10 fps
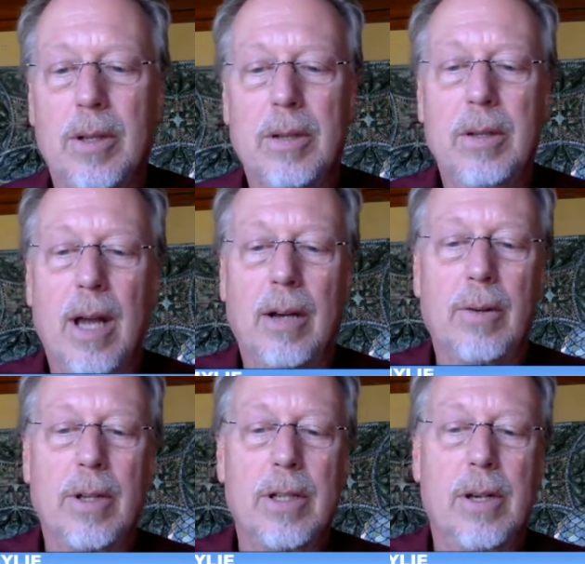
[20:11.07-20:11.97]
not
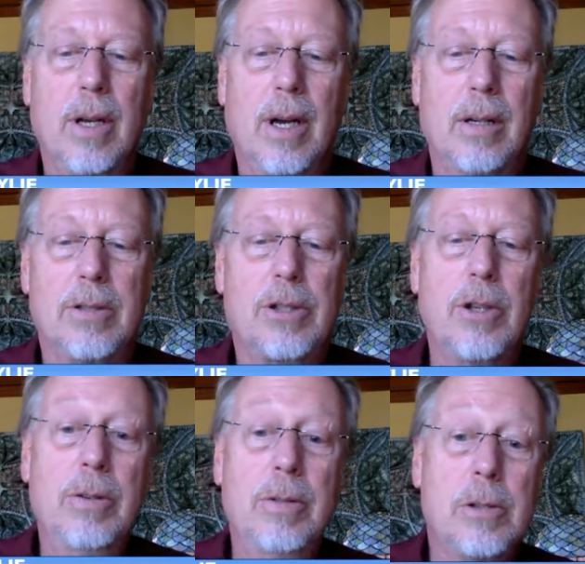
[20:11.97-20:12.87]
only
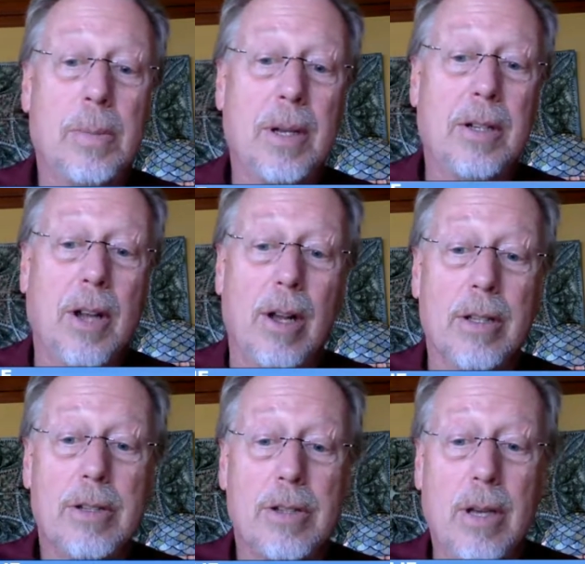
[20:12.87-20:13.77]
students, but
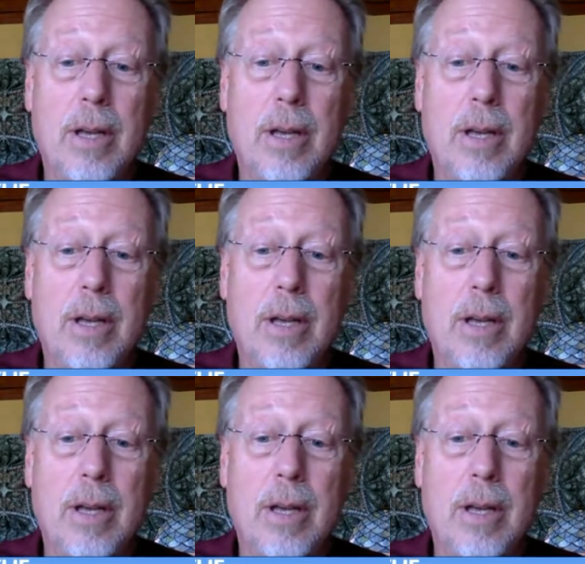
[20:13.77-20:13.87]
adults